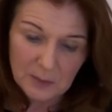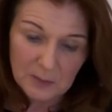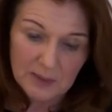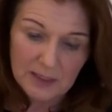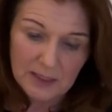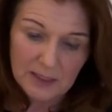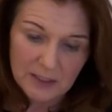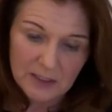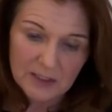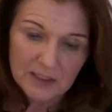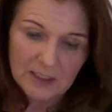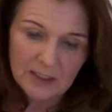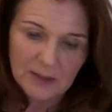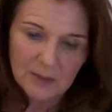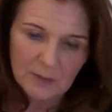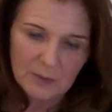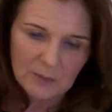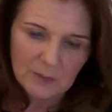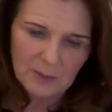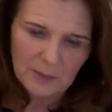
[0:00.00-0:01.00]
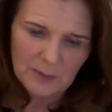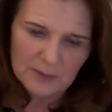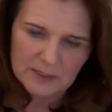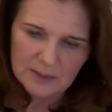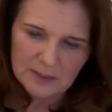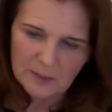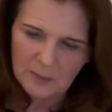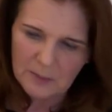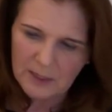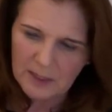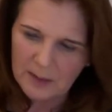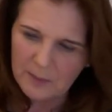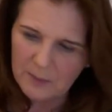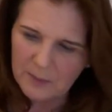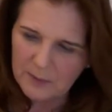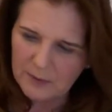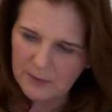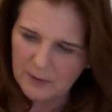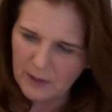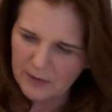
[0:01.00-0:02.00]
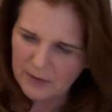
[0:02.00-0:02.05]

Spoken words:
PhD, and we published a paper,